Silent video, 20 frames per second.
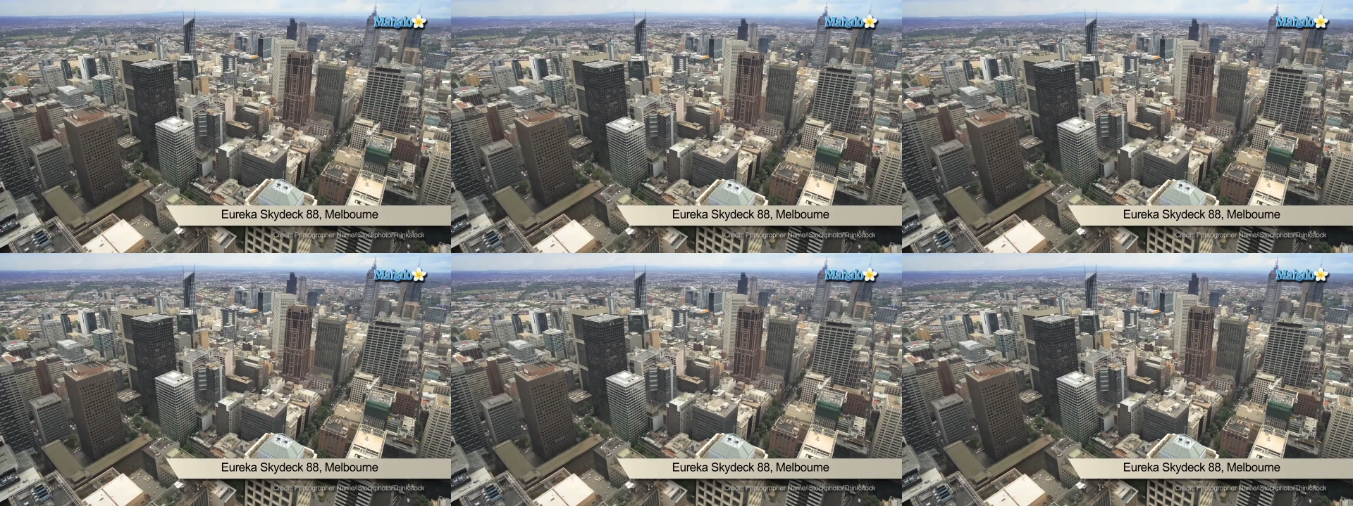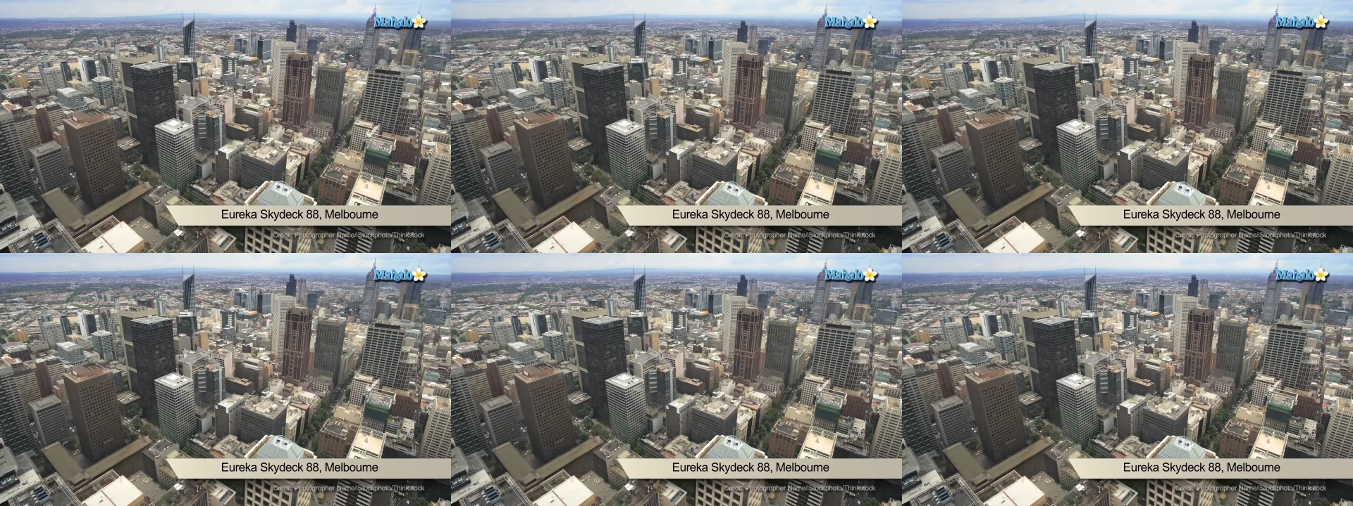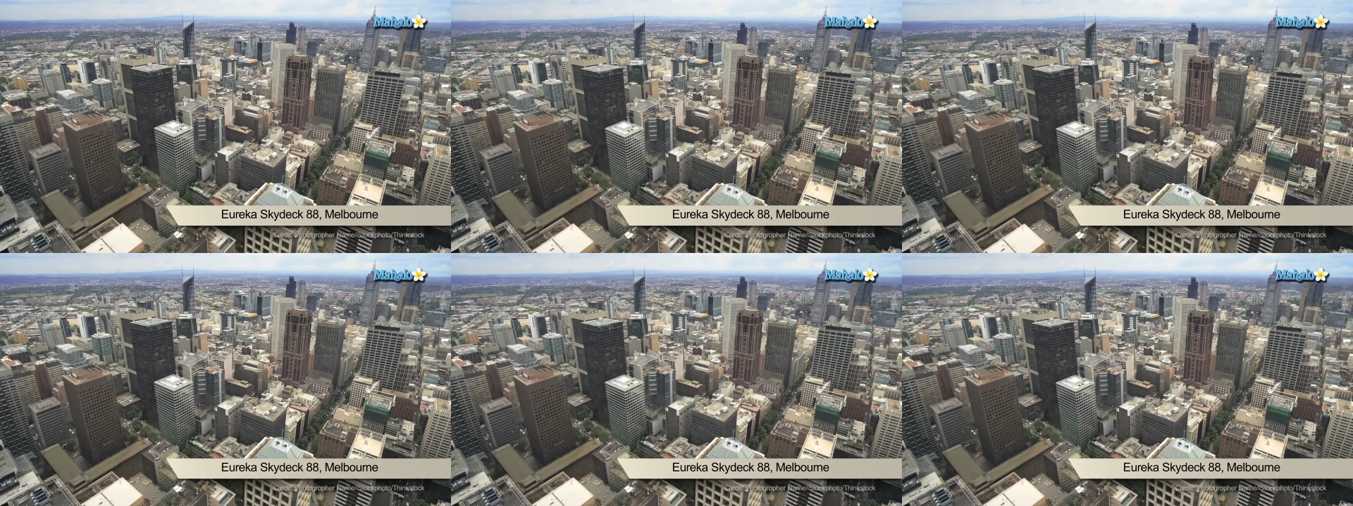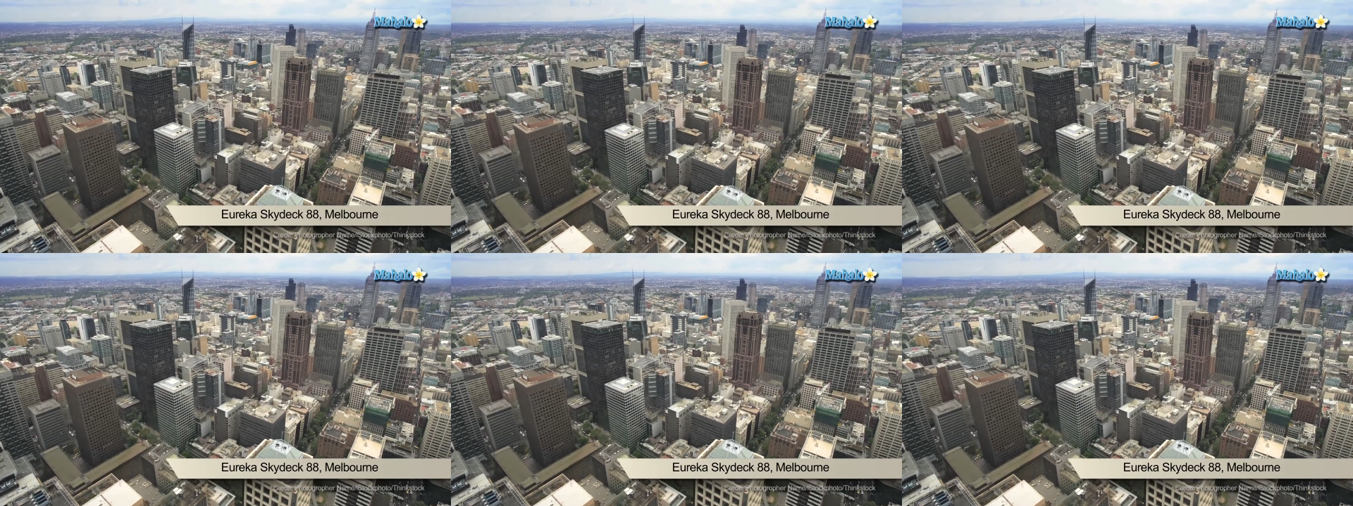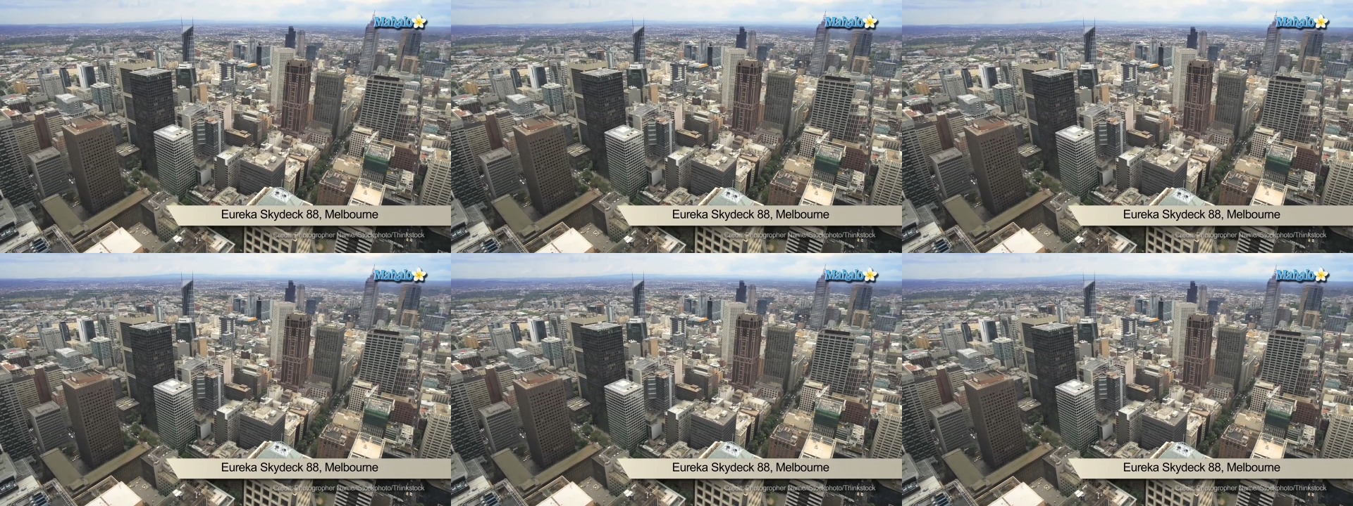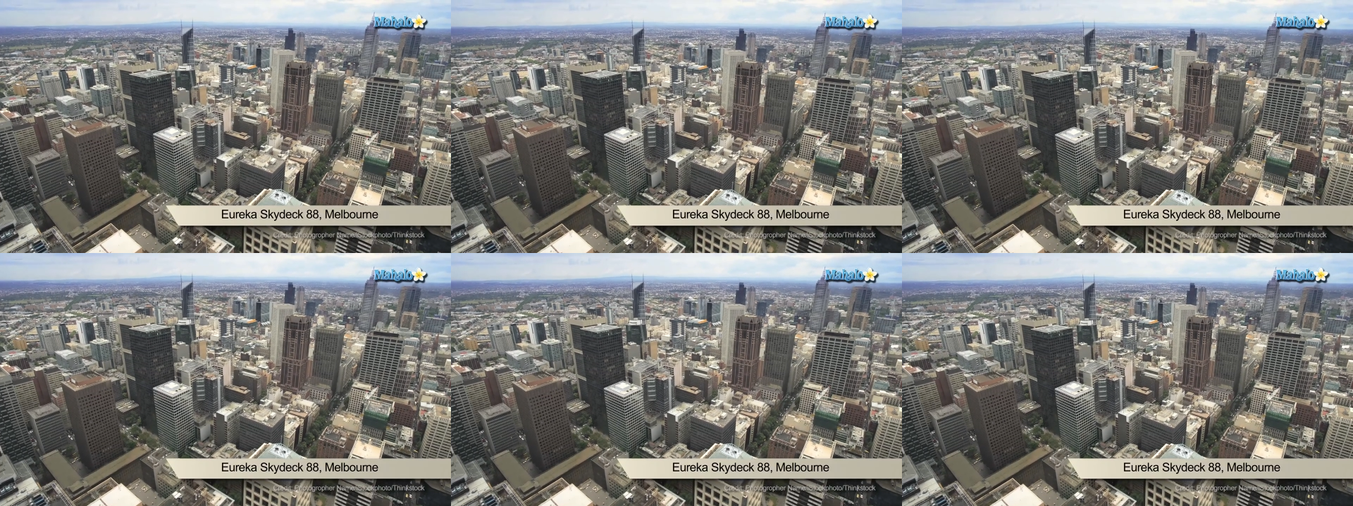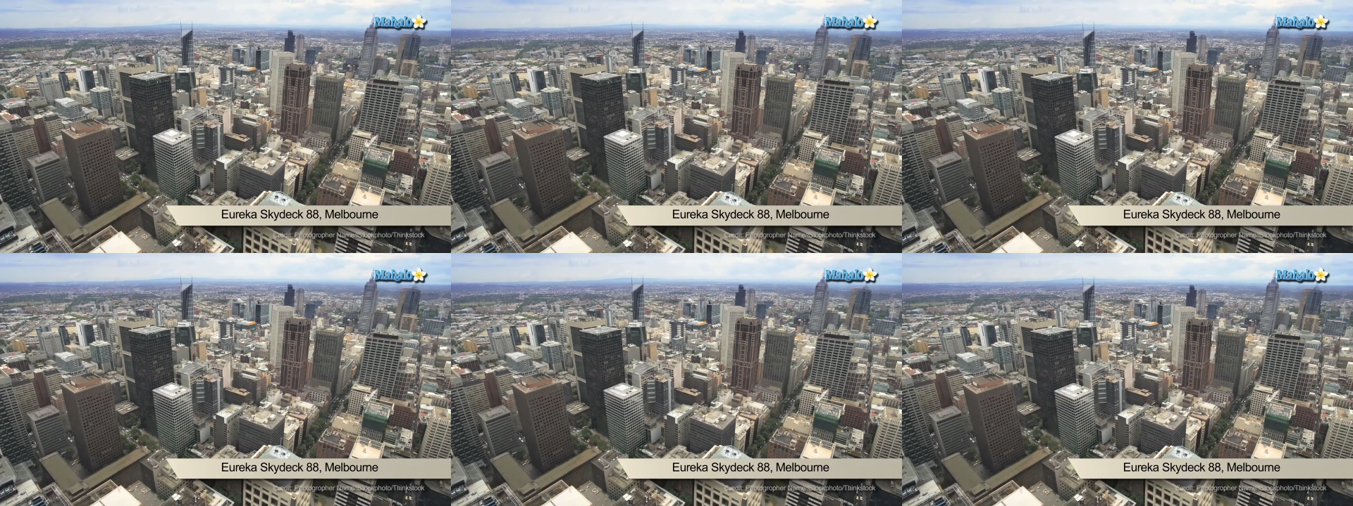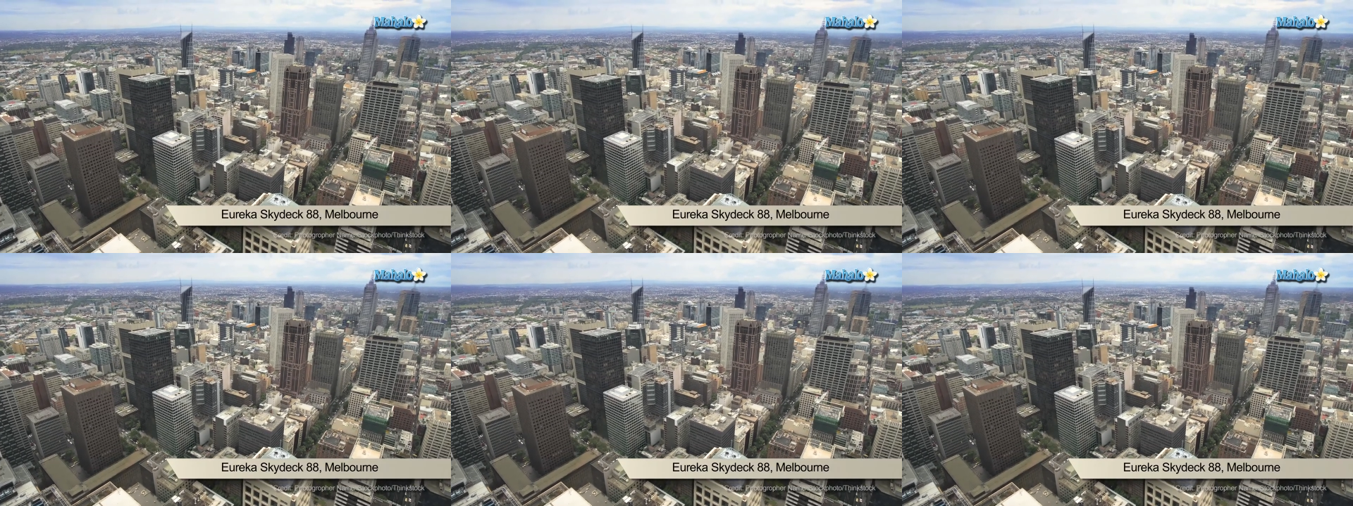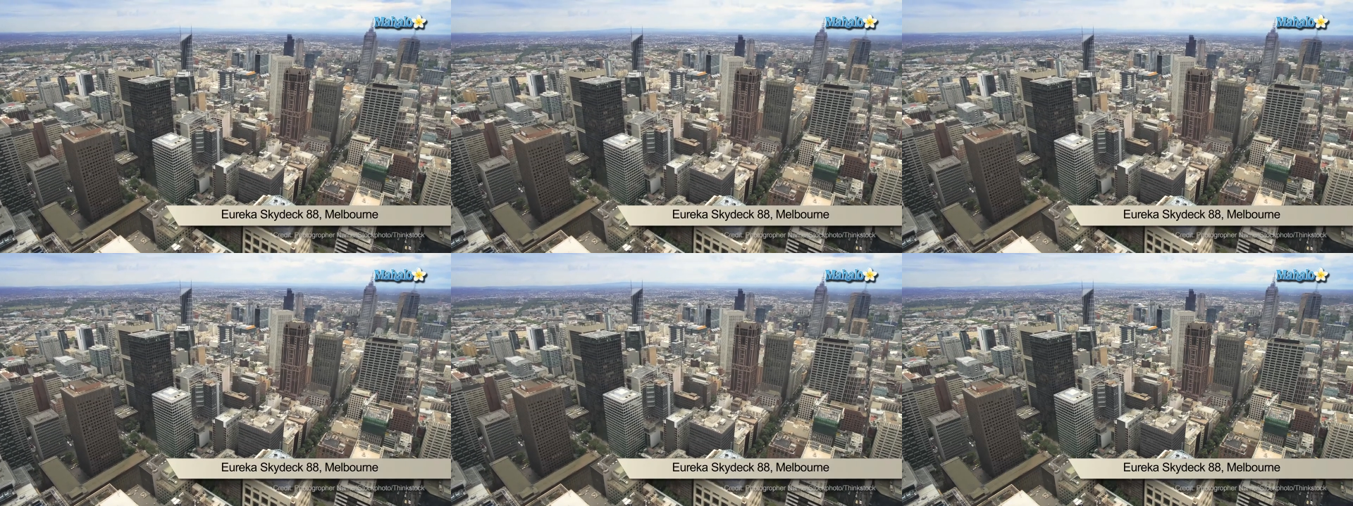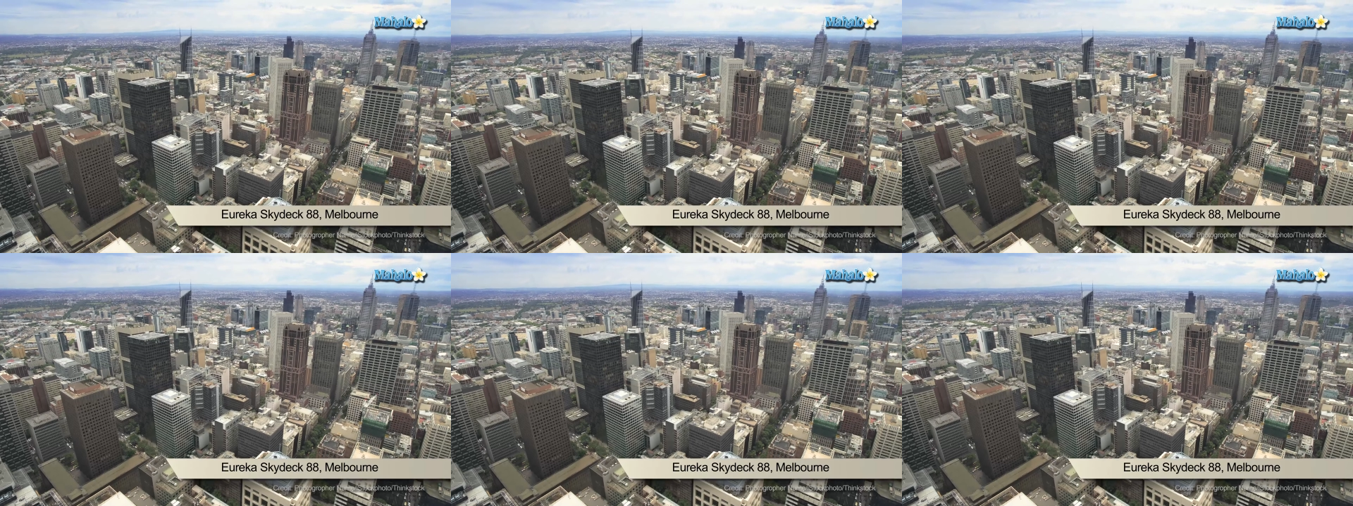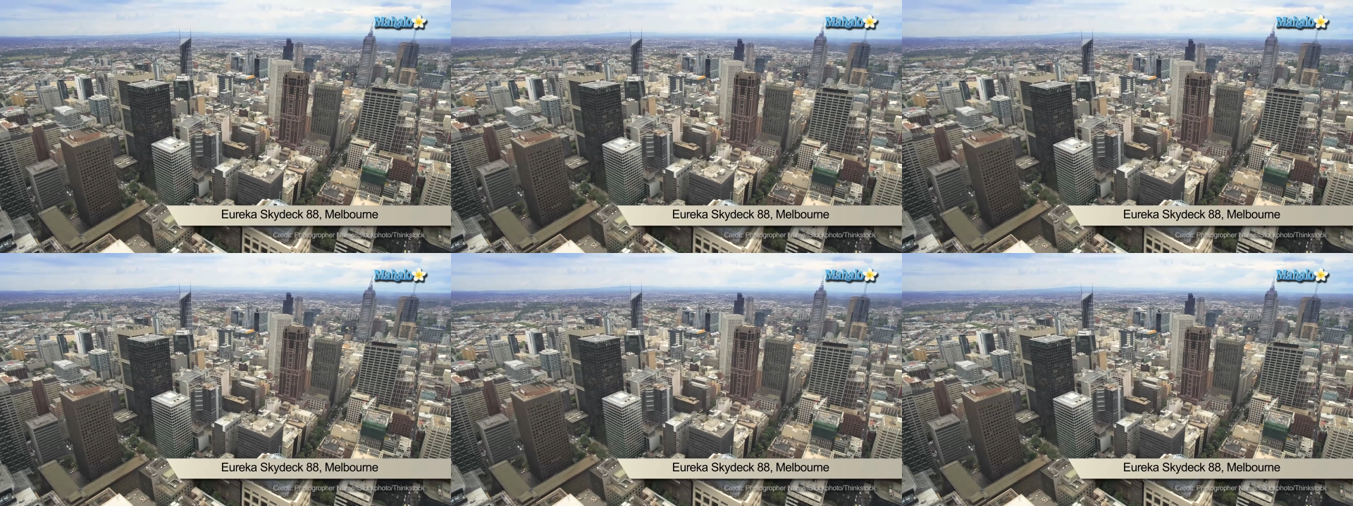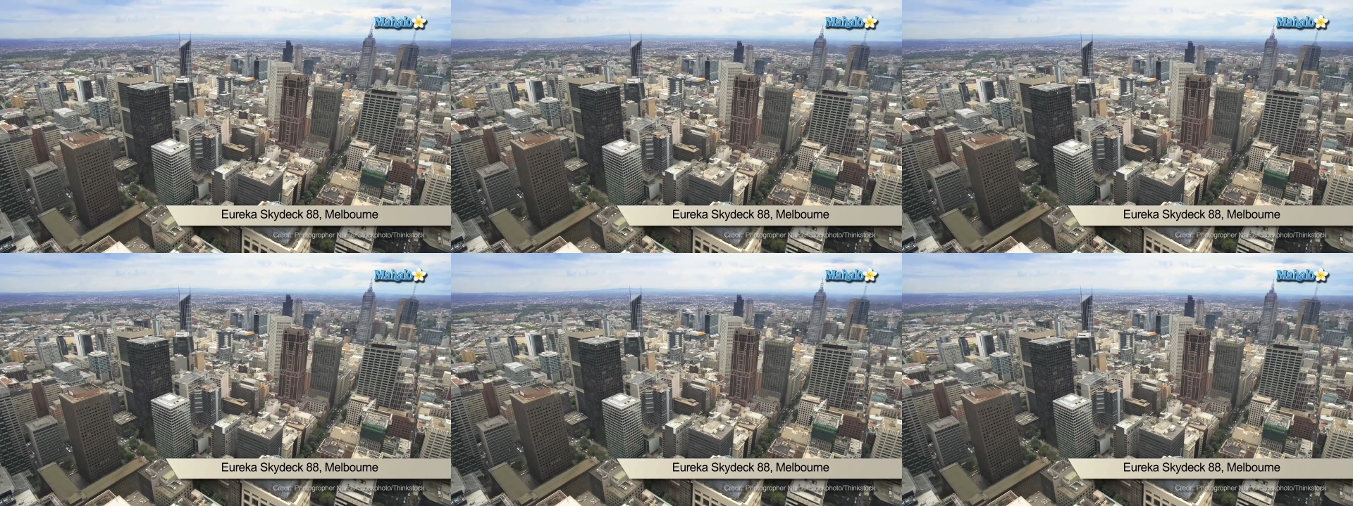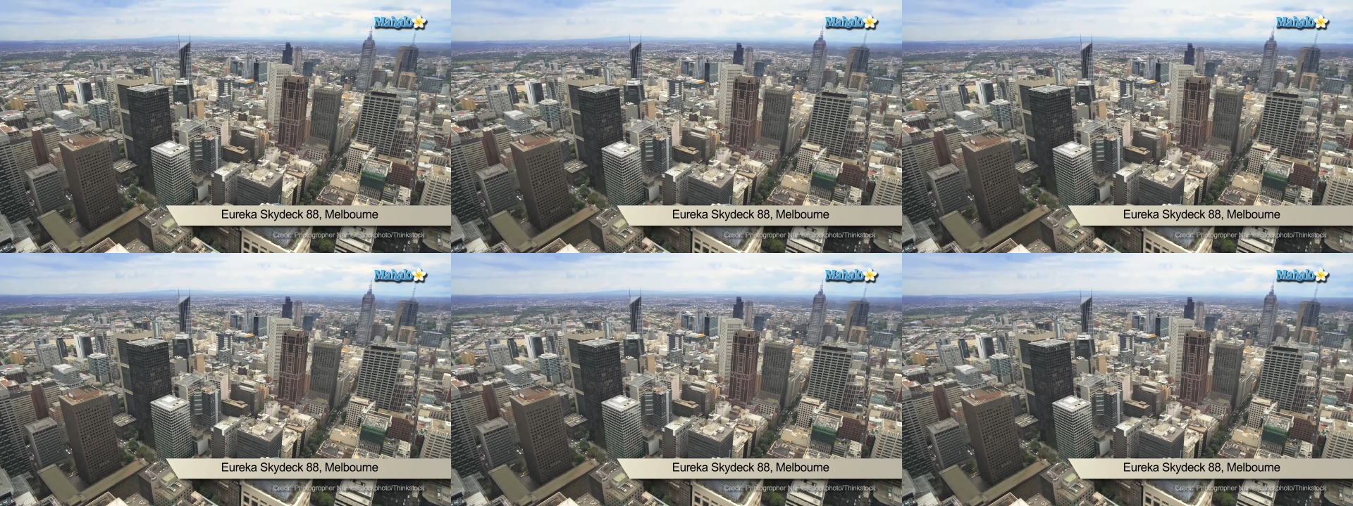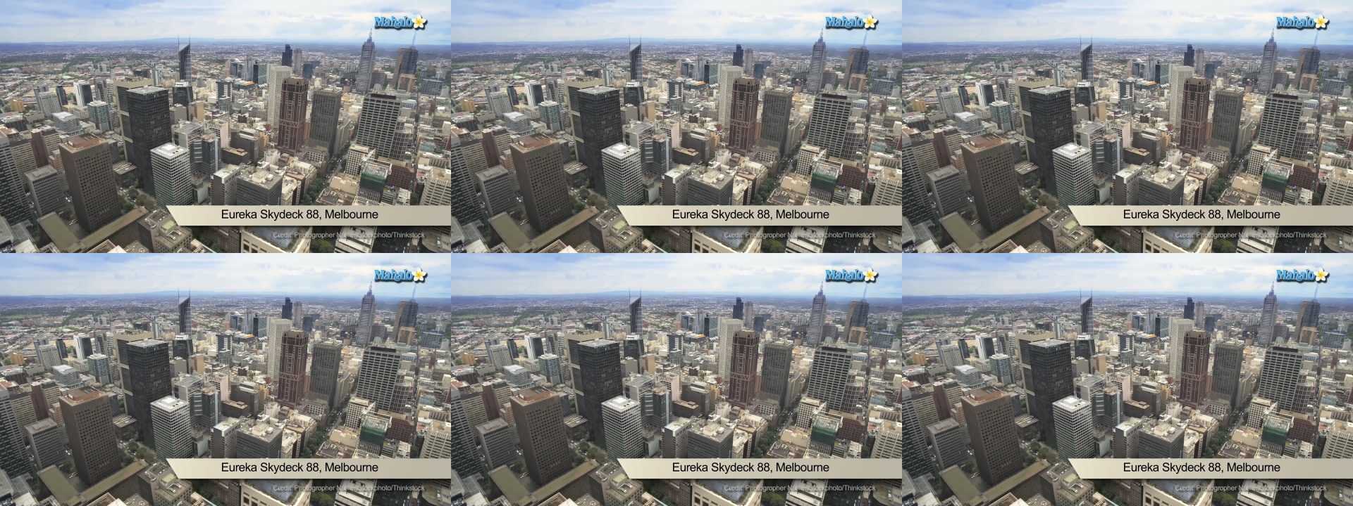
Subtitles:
No face is visible, so there are no lips to read.